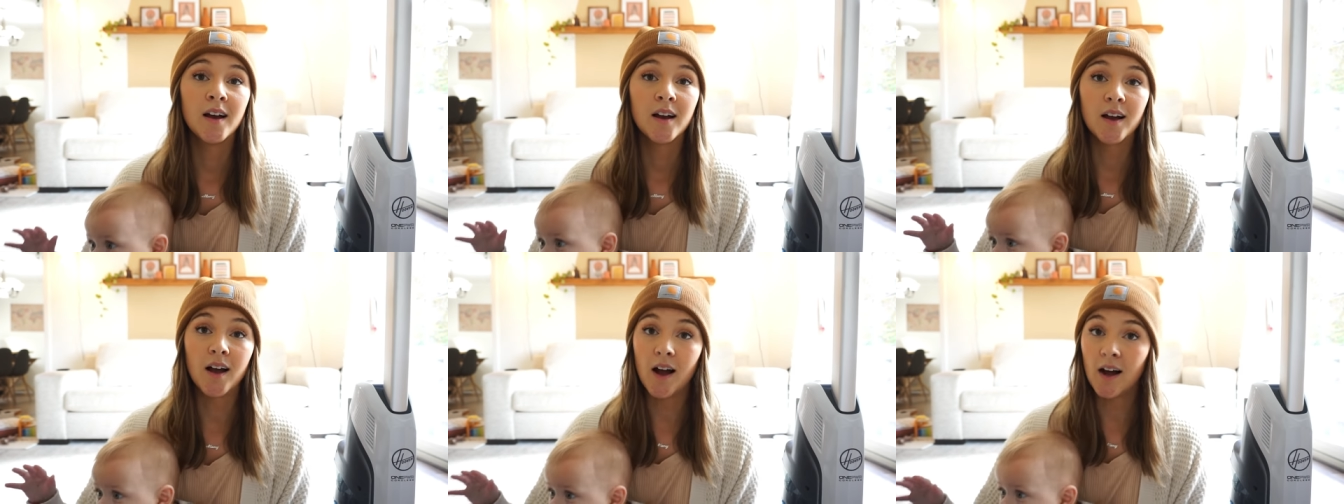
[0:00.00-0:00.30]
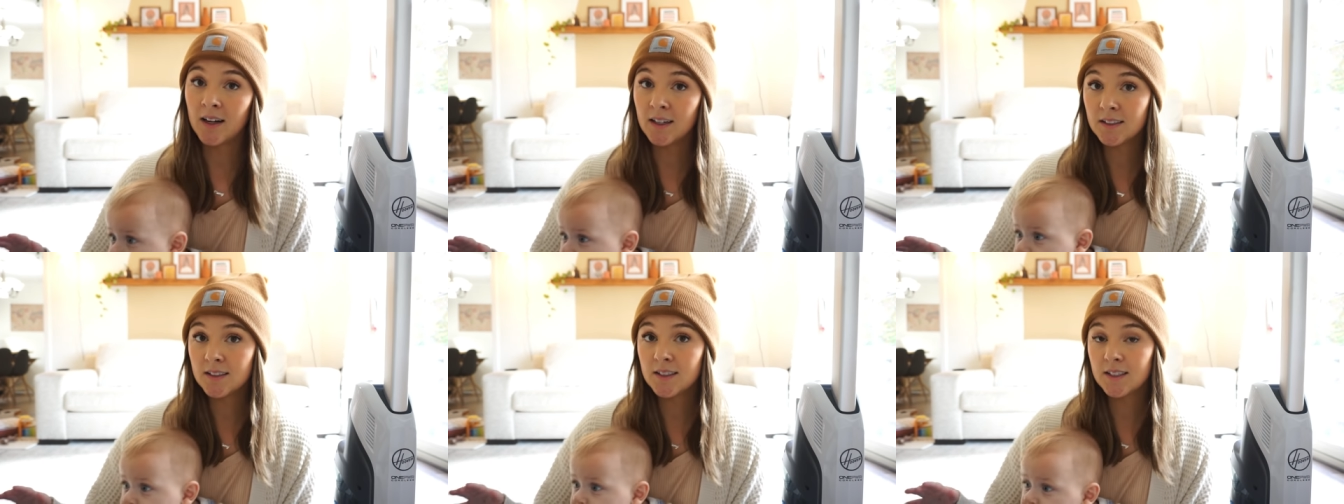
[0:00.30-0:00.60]

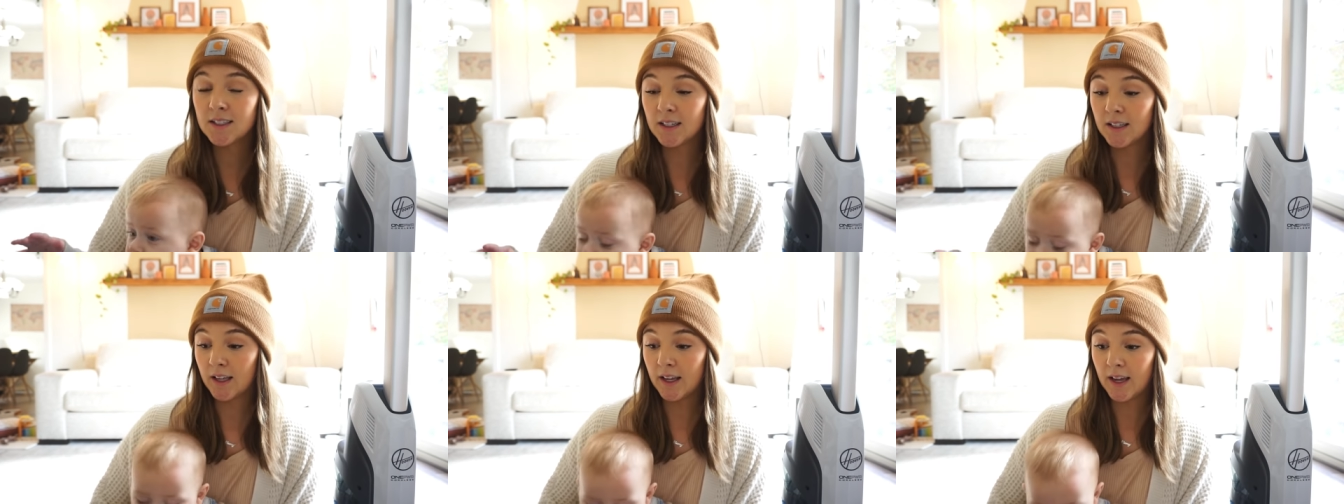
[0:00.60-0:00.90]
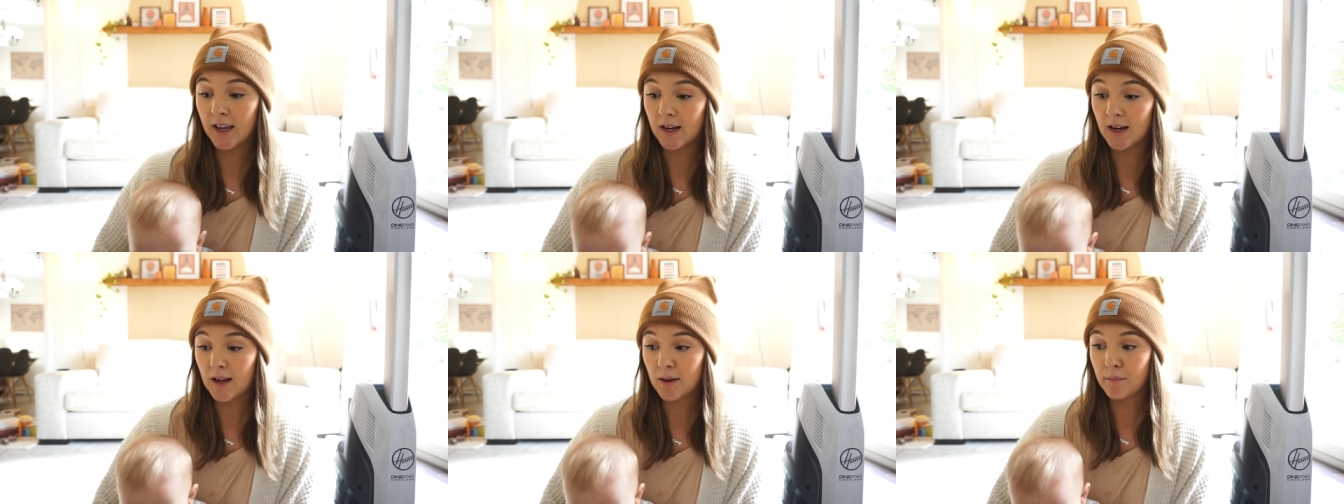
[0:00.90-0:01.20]
constantly
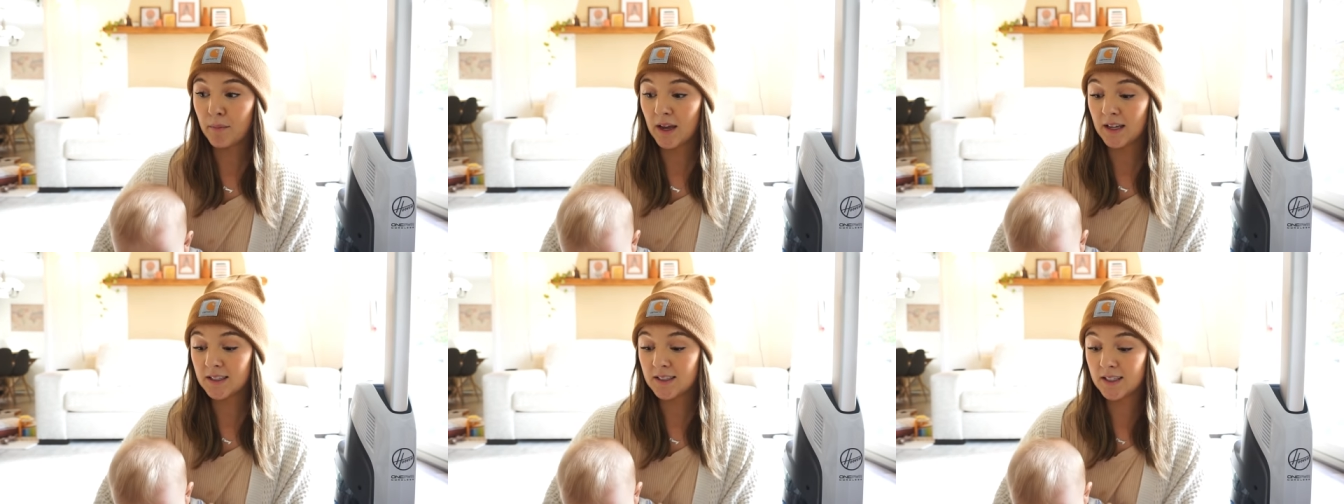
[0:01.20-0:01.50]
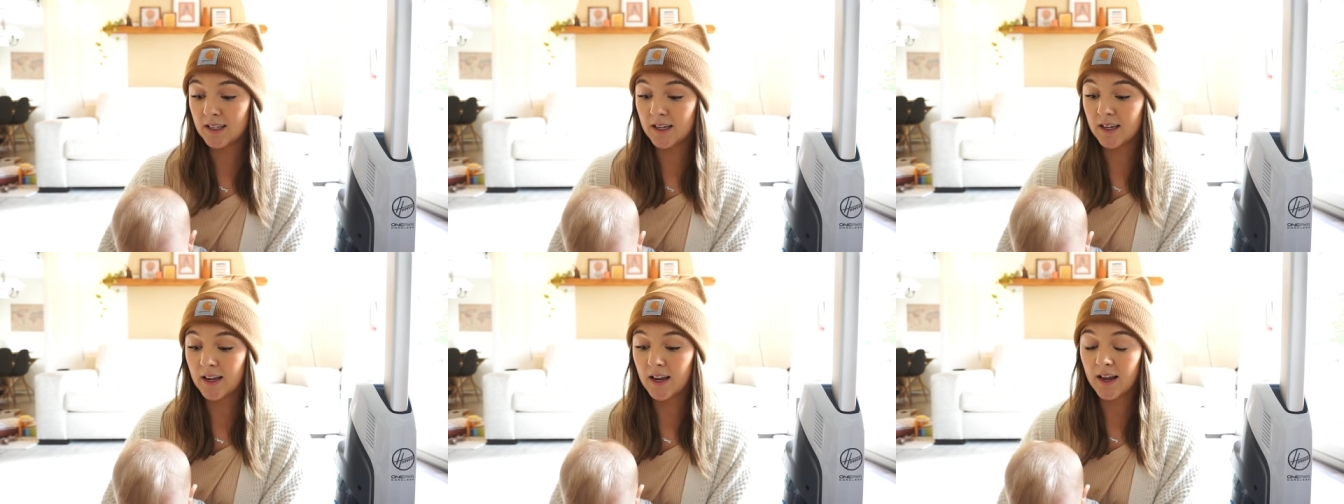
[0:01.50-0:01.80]
getting
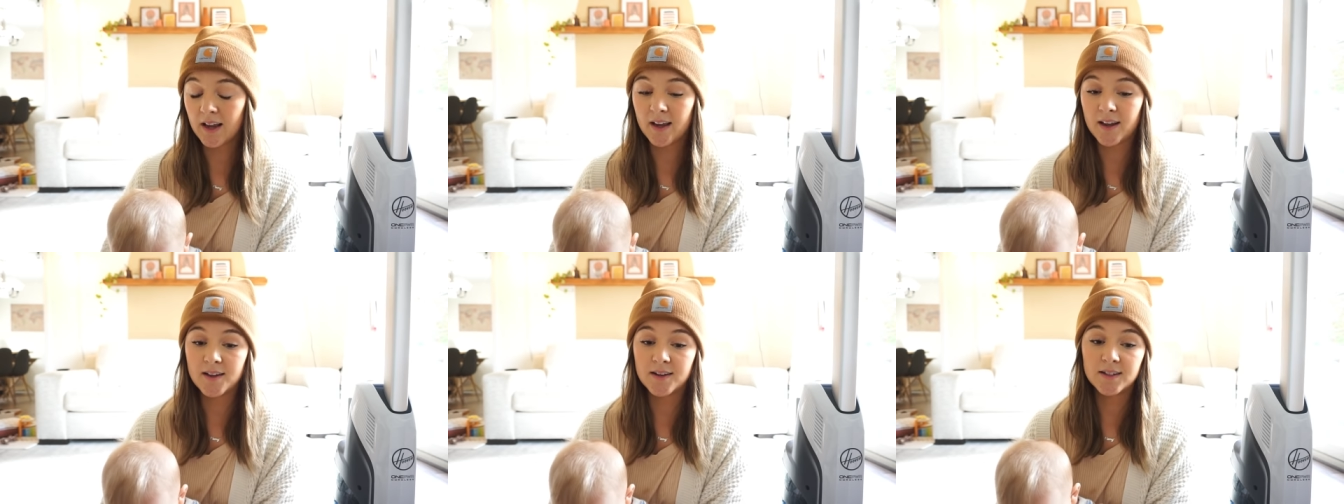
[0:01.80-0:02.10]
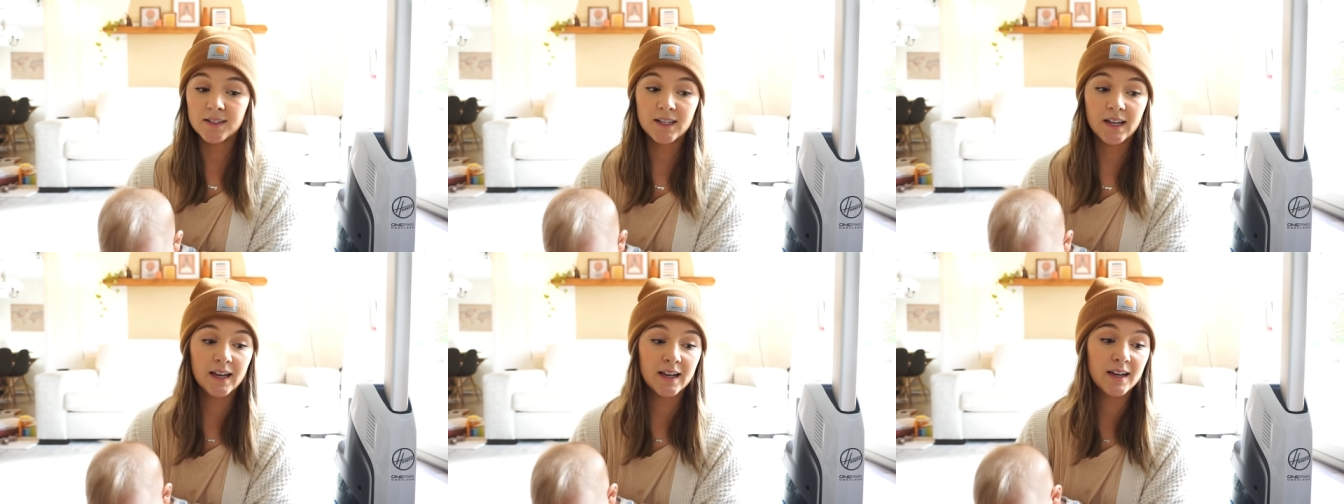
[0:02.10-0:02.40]
messy
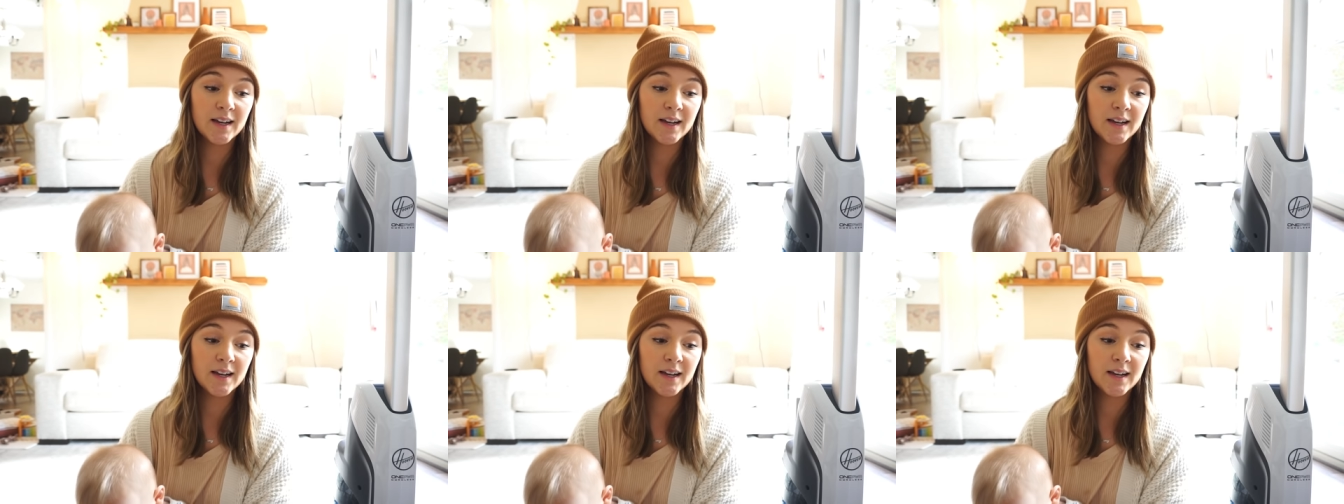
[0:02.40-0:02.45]
and